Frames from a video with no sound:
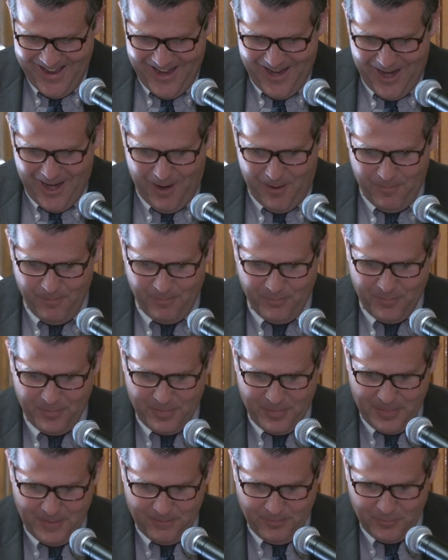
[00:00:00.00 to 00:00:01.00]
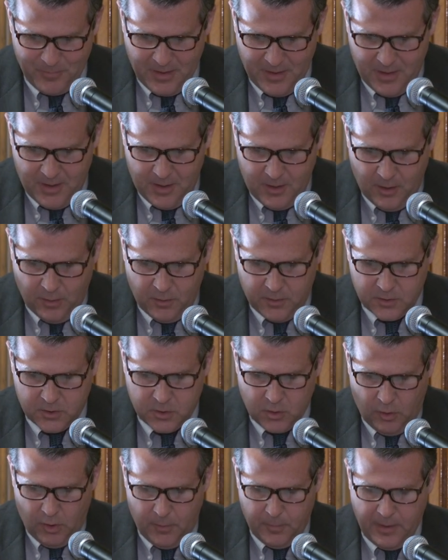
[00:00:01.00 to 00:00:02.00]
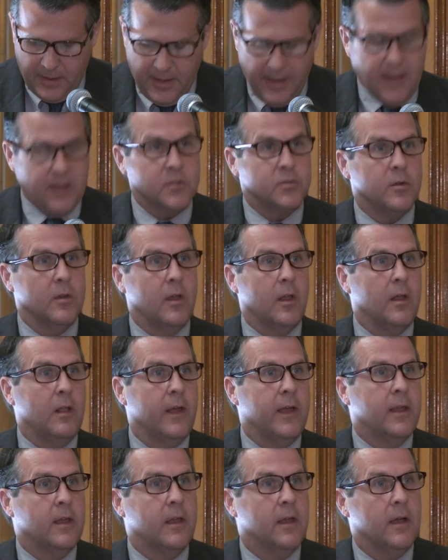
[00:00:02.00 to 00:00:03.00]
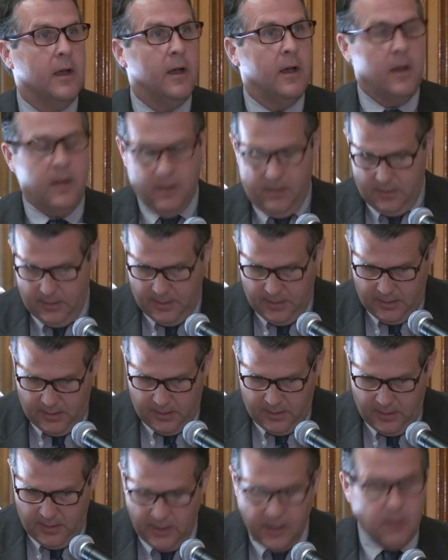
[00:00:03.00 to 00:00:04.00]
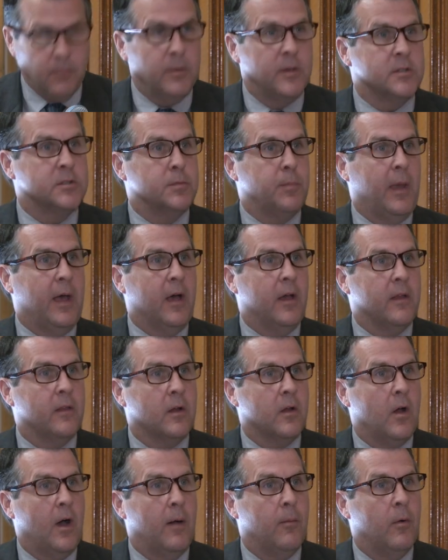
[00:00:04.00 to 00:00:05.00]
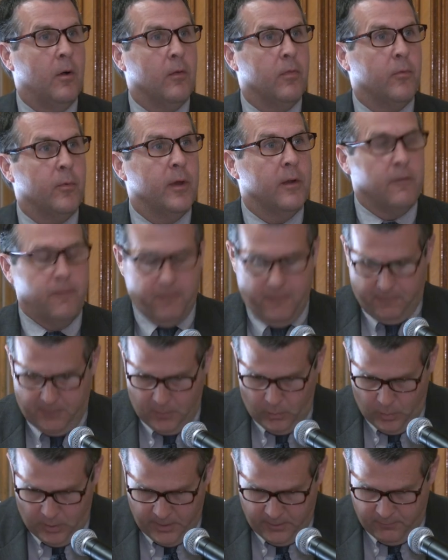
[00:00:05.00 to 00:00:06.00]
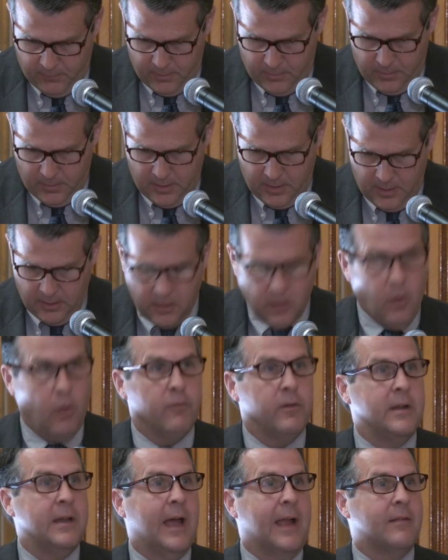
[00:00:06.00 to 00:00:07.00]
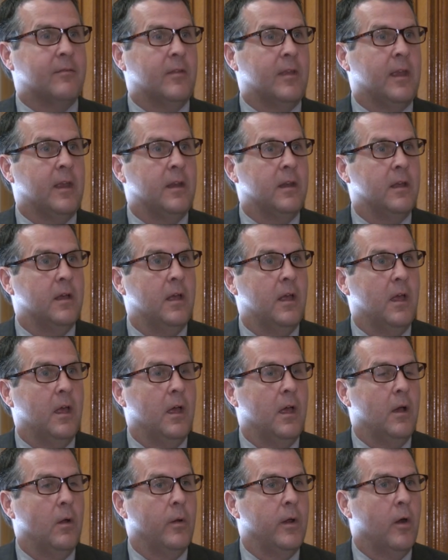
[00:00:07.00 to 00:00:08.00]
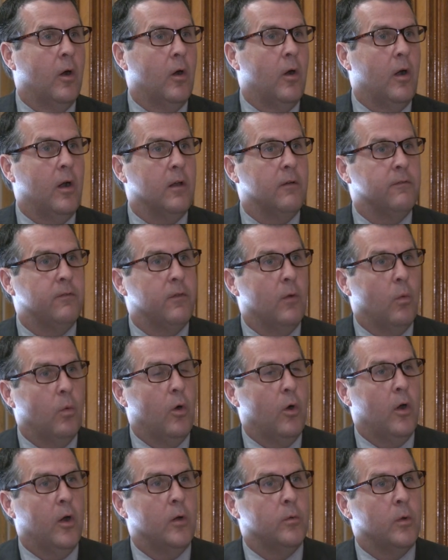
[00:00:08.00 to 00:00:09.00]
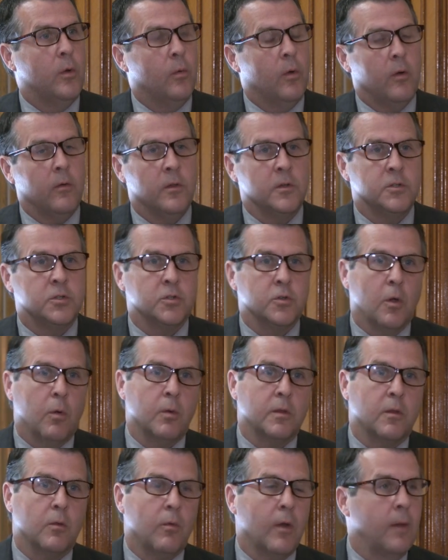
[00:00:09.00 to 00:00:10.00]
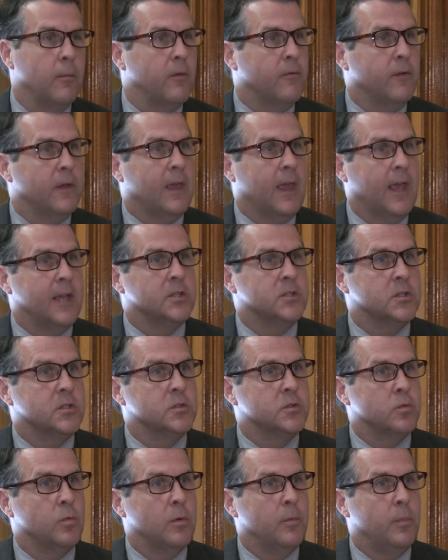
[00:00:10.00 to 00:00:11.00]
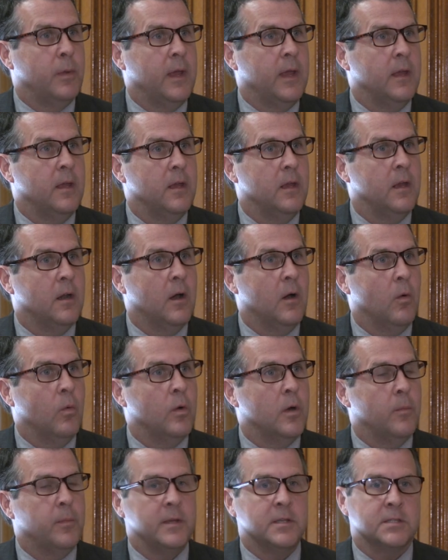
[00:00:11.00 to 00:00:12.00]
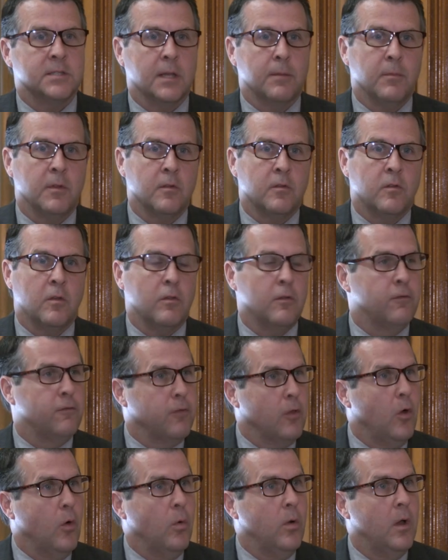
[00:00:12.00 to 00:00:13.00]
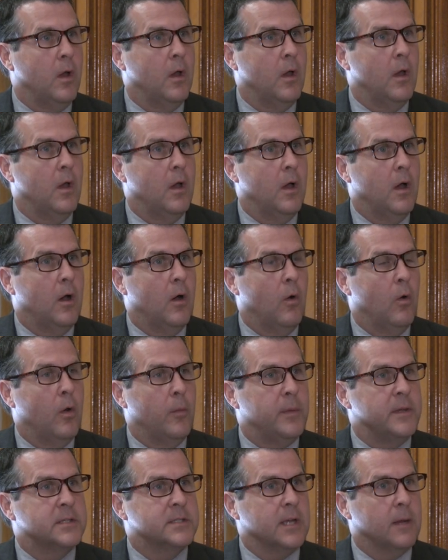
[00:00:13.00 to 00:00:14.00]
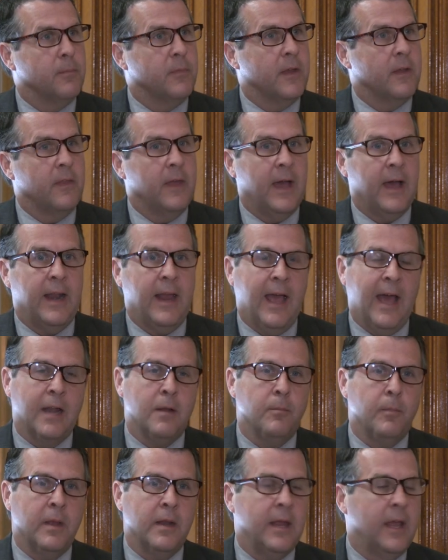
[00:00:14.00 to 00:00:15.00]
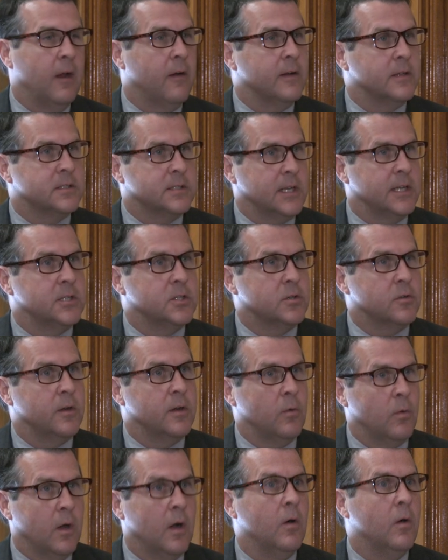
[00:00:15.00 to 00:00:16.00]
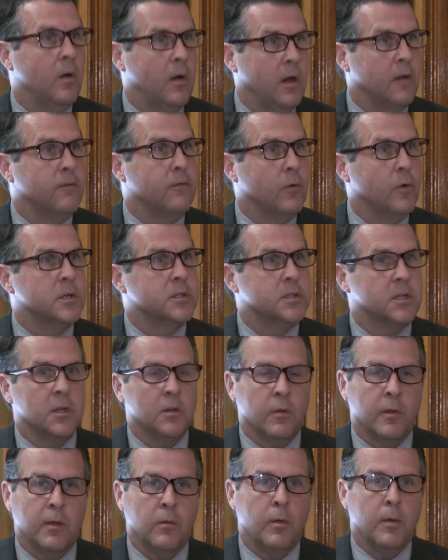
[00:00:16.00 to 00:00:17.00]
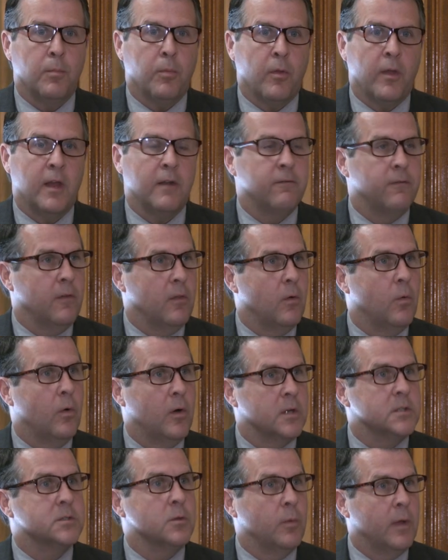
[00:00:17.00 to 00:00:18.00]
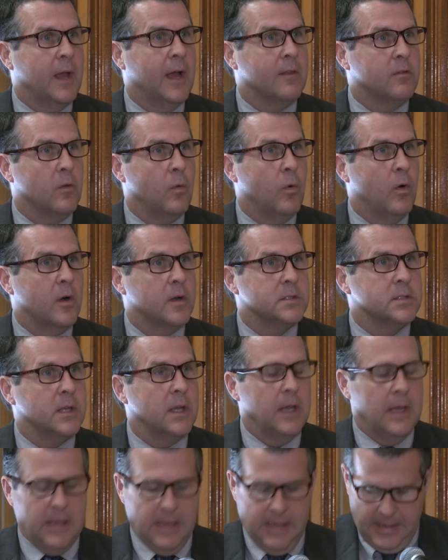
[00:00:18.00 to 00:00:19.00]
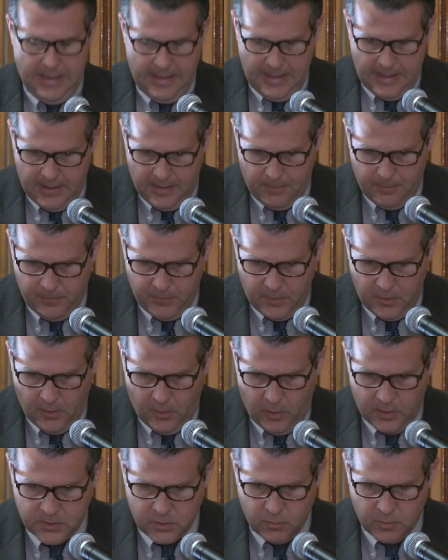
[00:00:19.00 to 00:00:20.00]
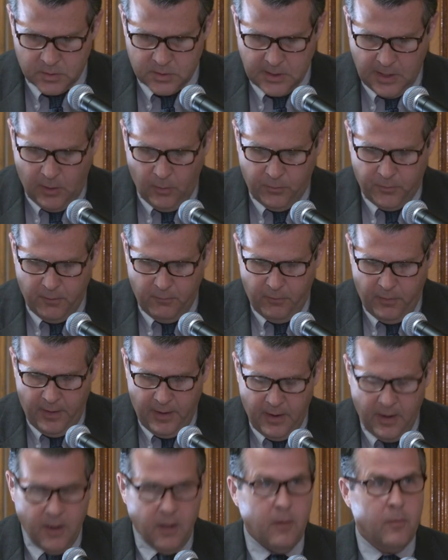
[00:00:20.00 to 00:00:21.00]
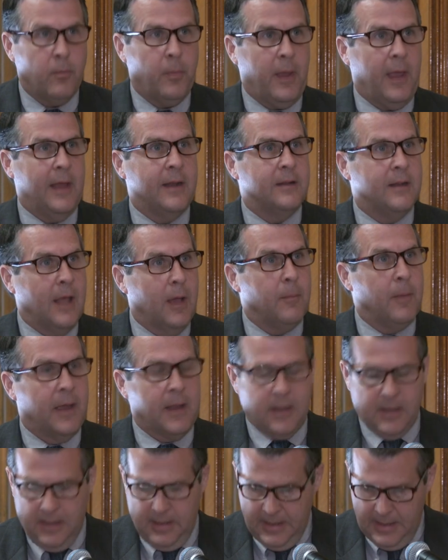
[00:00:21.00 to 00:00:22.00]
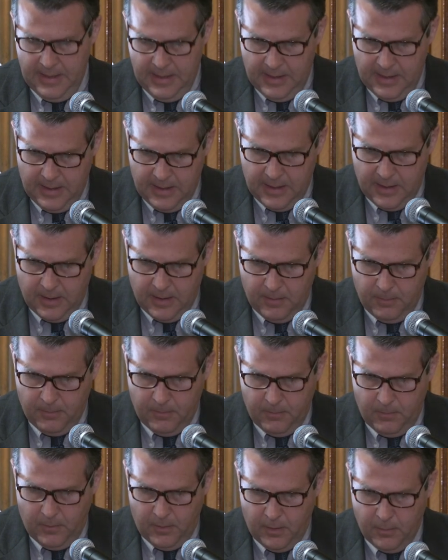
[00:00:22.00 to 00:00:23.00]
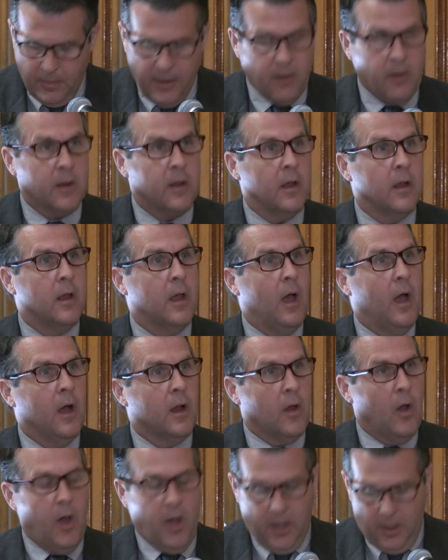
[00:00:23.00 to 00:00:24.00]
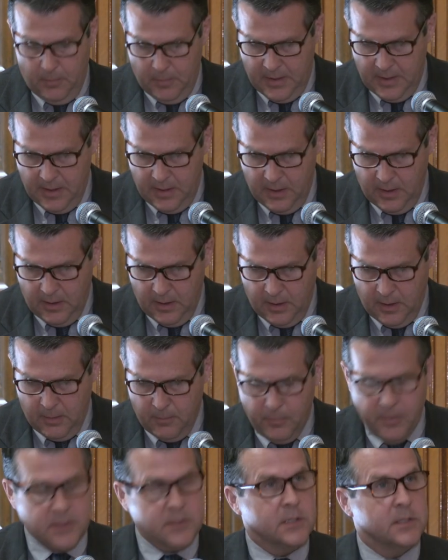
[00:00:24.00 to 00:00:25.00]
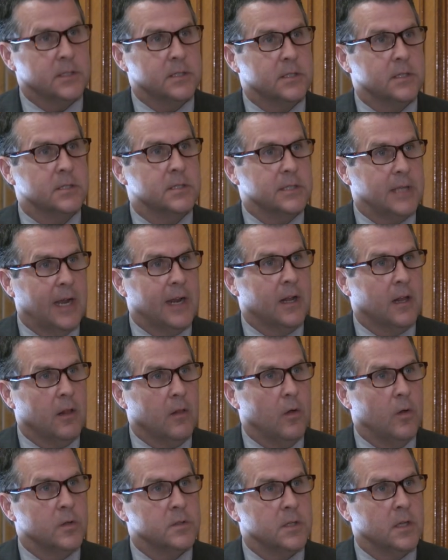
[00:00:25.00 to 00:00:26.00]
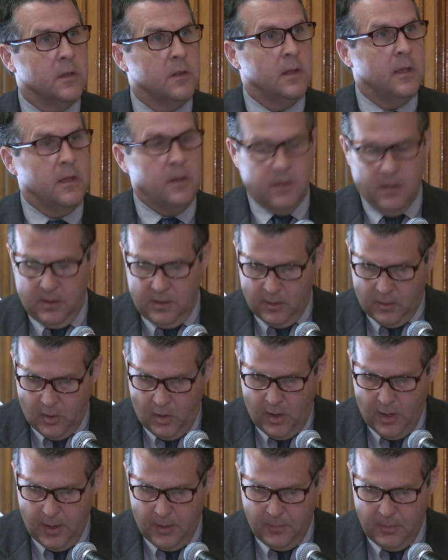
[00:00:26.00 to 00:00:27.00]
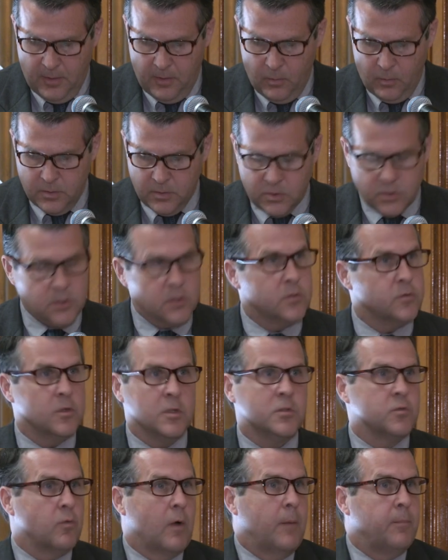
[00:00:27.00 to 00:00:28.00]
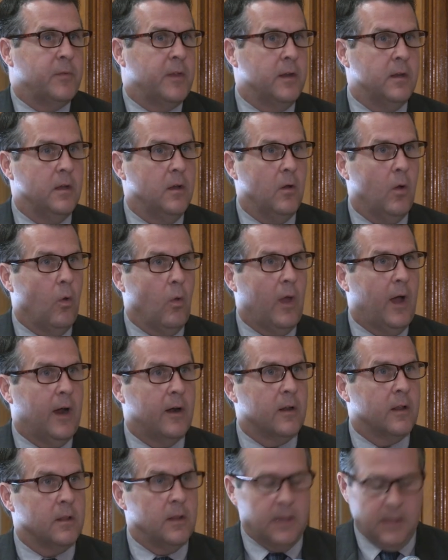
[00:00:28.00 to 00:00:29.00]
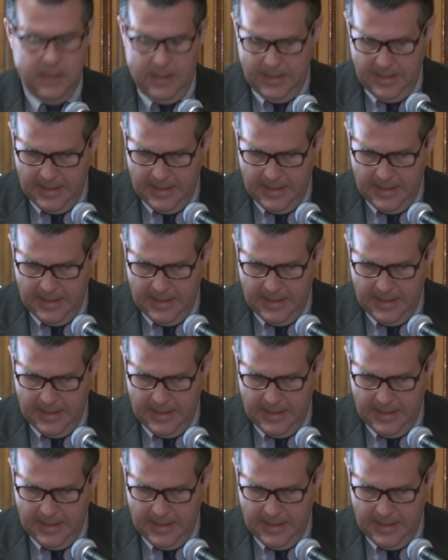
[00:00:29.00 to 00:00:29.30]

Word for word: Um, you know, the story begins really like uh, any municipality in the Commonwealth, 351 of them, uh, COVID 19. We heard of the word, we weren't really sure what the ramifications would be. You know, would it be similar to the flu? or would it be something that hadn't been here in a century? Well, unfortunately, we planned for the worst and we got the worst. Um, you know, as a result of the pandemic, um, American economy, uh, businesses started closing. The, the economy was just disrupted wholeheartedly.